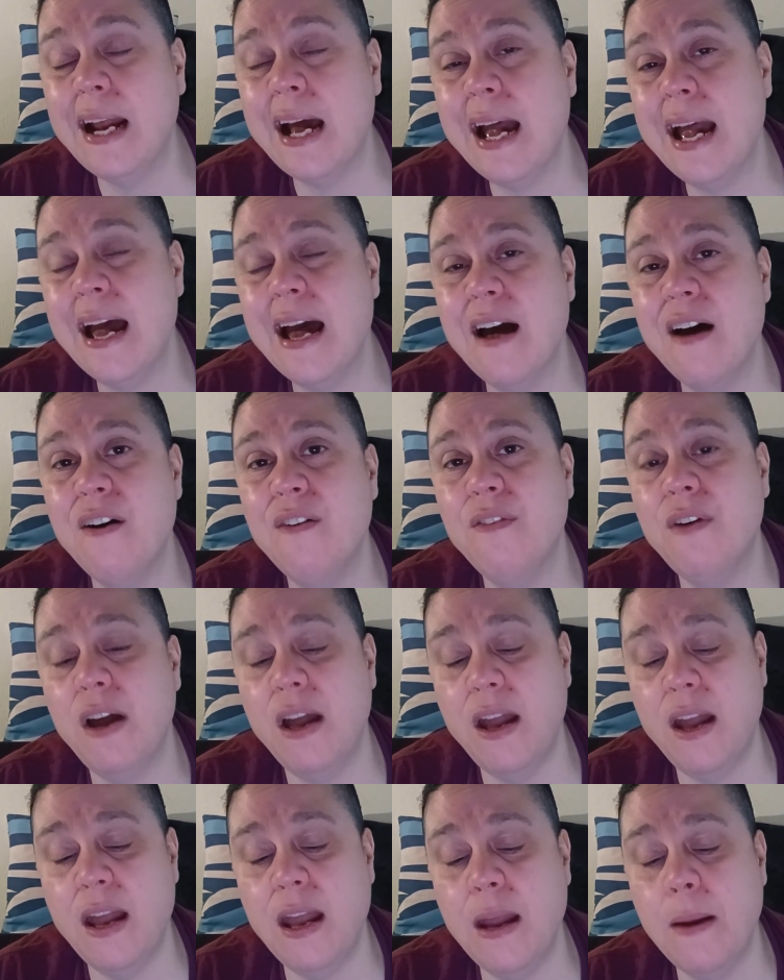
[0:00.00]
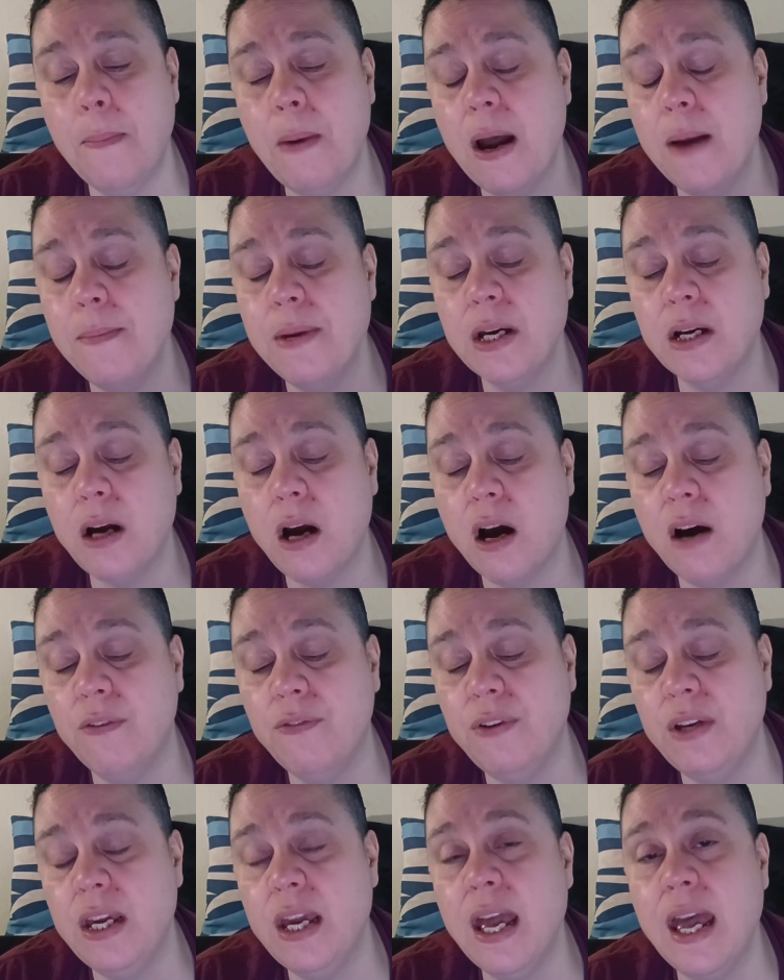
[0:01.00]
I have a Buy Me a
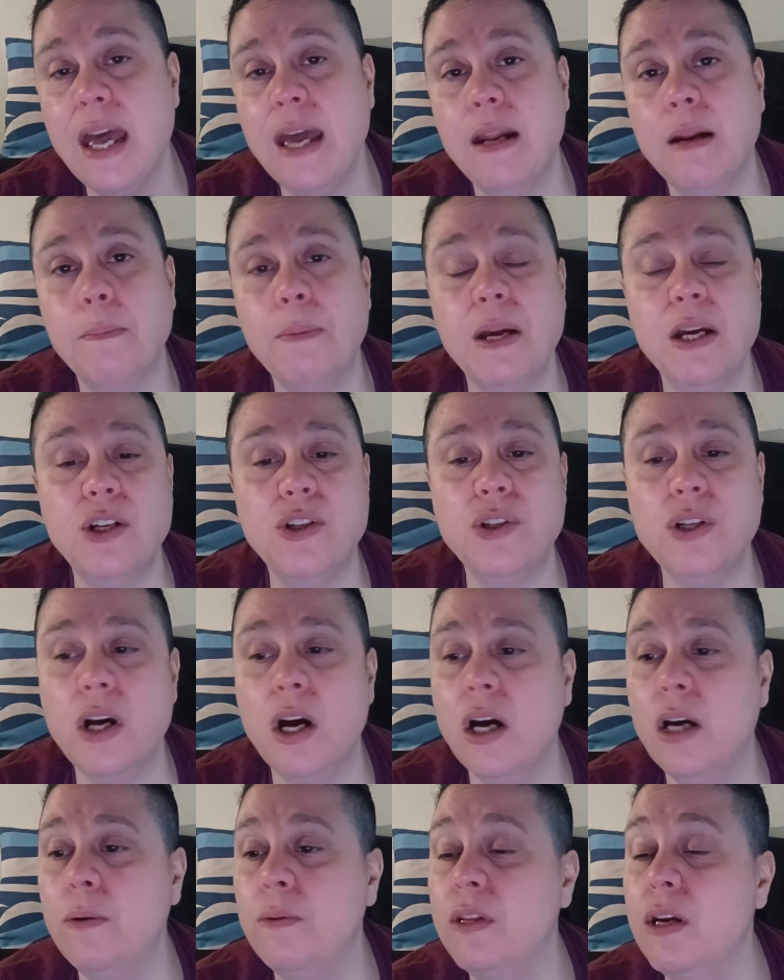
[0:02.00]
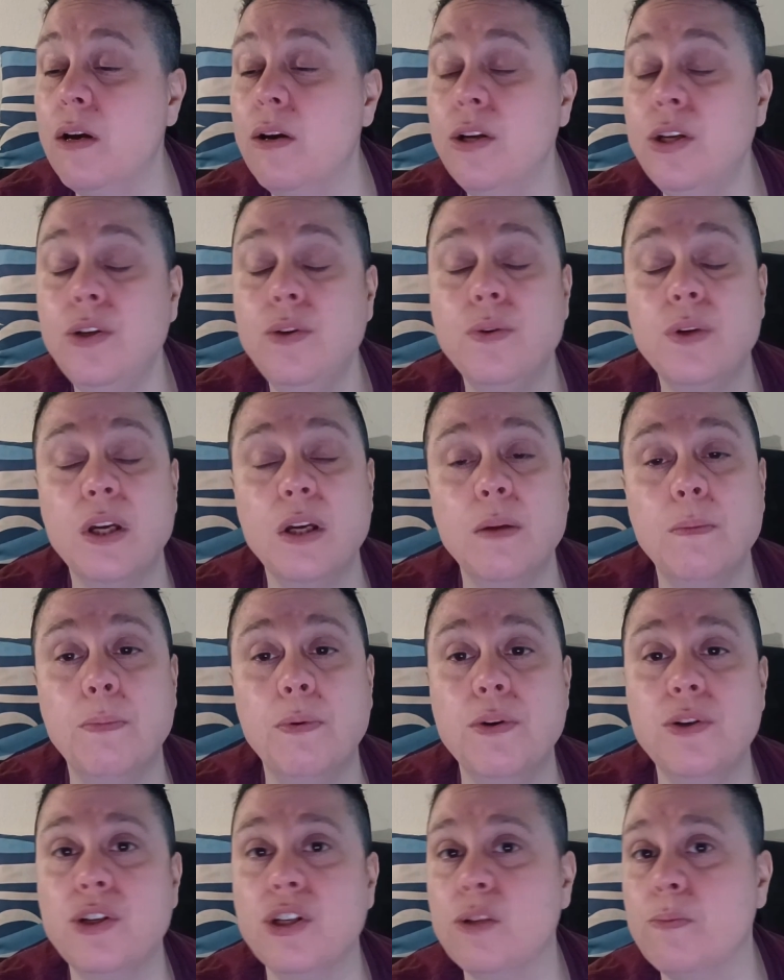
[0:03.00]
Coffee and a Patreon. There you can
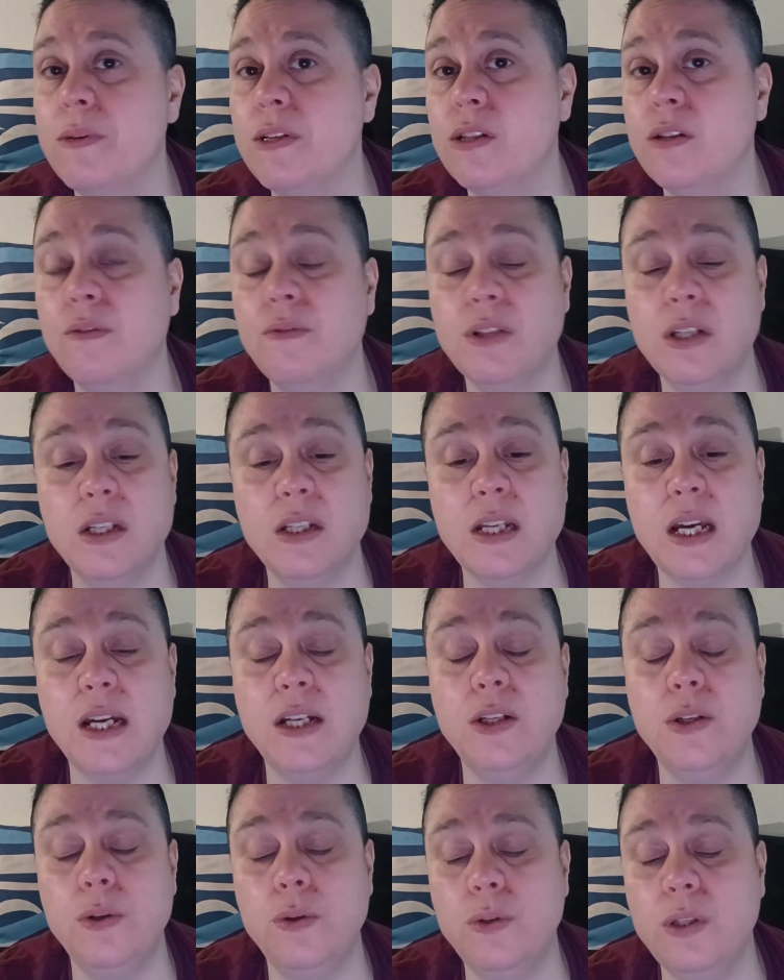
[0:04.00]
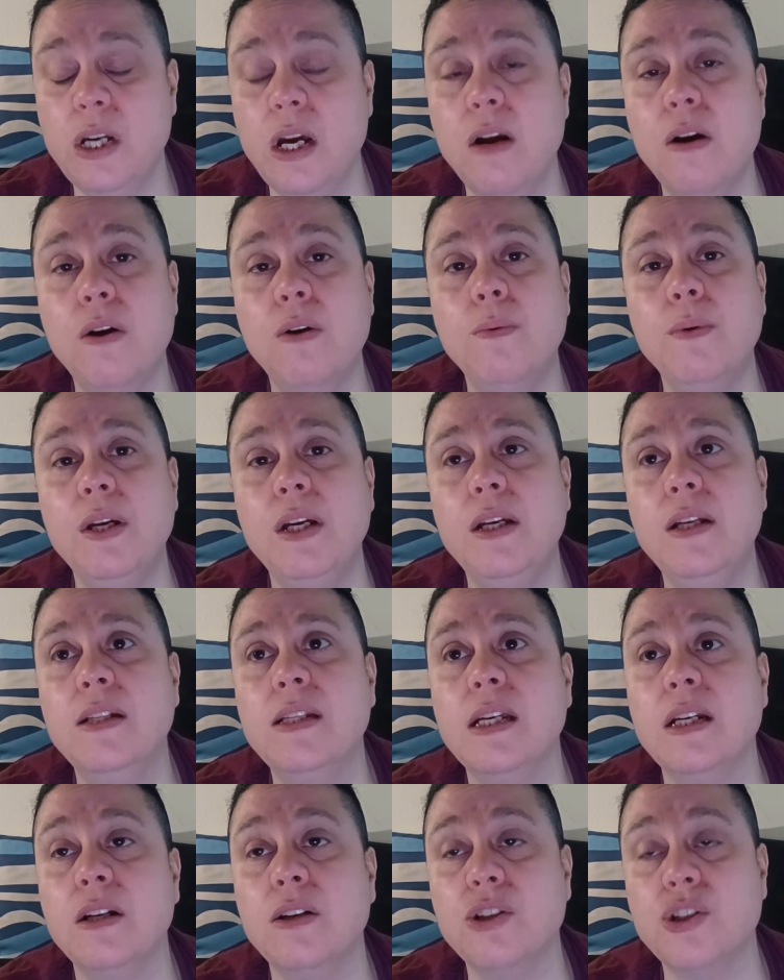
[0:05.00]
purchase my services. I do tarot reads
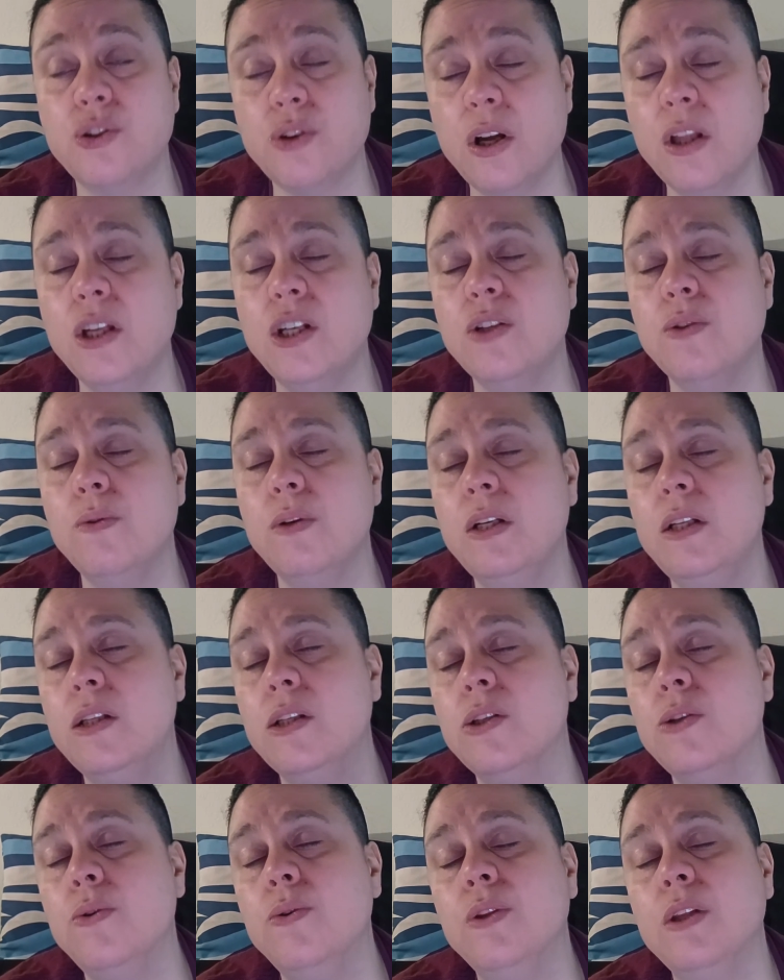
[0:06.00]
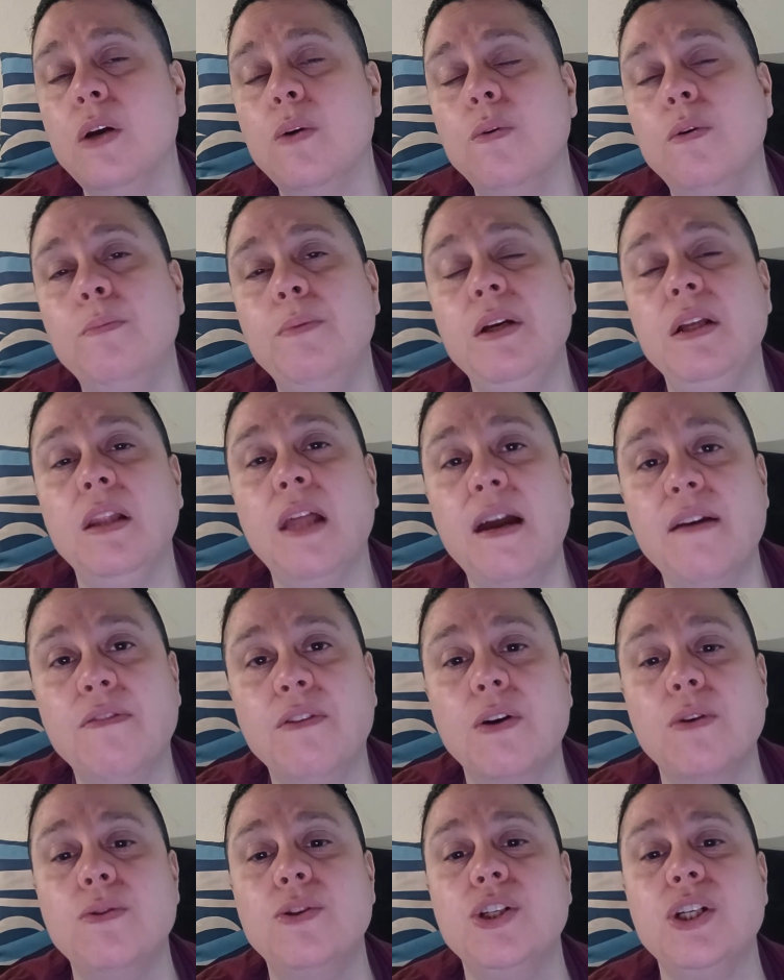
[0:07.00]
and astrology reads. Soon there will be life
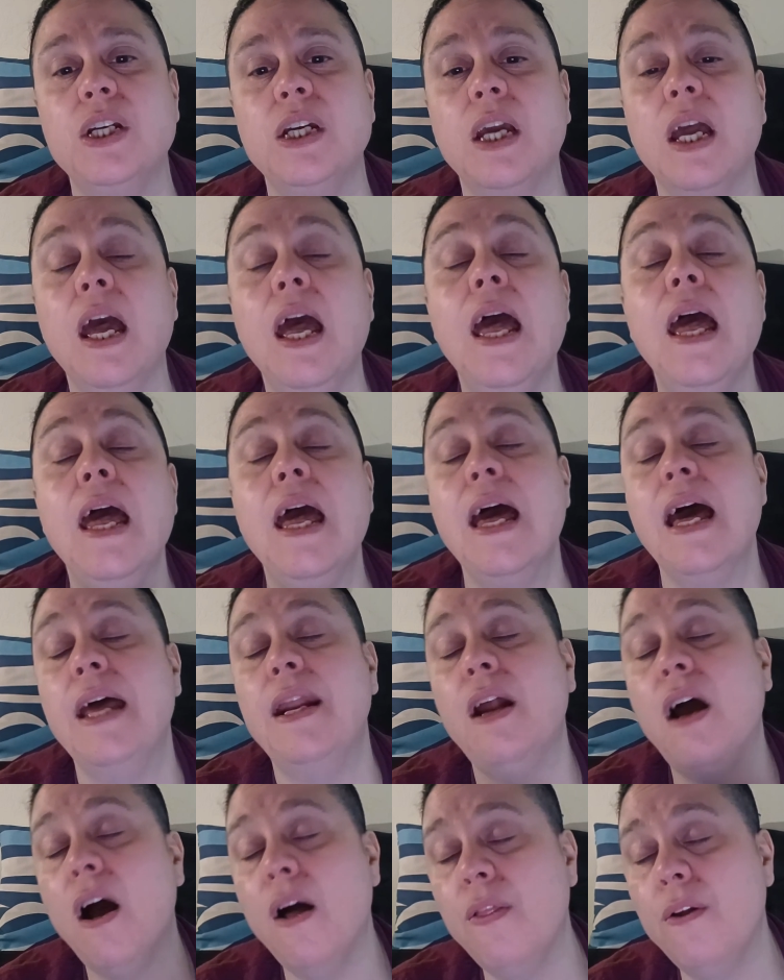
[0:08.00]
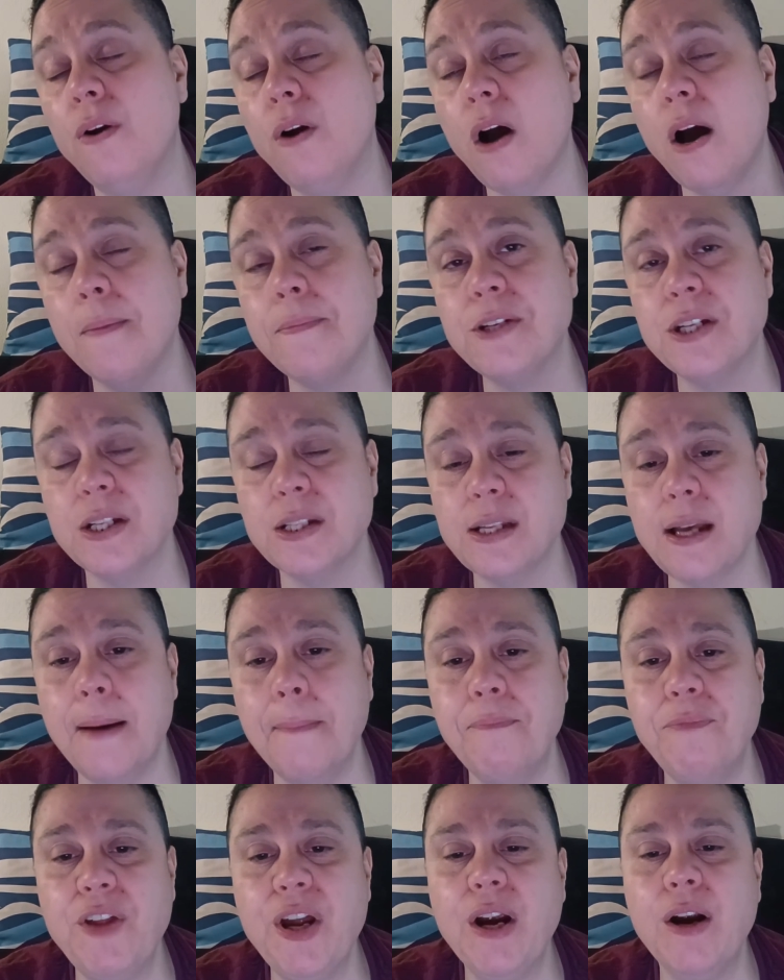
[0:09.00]
coaching and other options
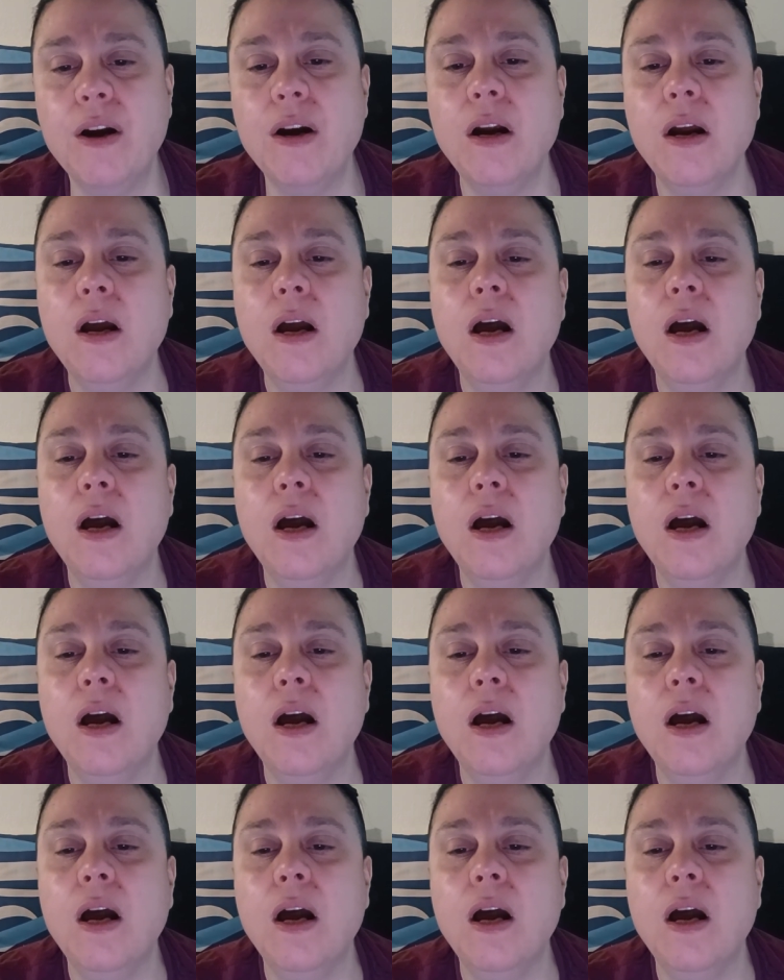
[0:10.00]
up there.